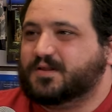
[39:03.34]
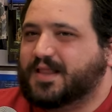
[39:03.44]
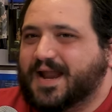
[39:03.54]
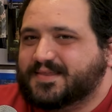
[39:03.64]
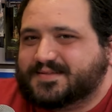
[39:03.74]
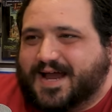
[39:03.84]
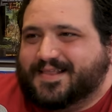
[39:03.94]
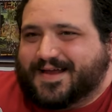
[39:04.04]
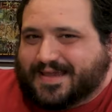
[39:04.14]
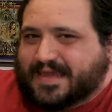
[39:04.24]
Well, a lot of the
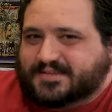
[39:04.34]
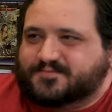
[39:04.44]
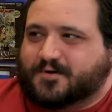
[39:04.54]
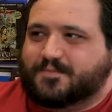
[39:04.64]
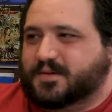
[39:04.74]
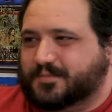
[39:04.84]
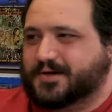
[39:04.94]
dialogue is from the mm -hmm.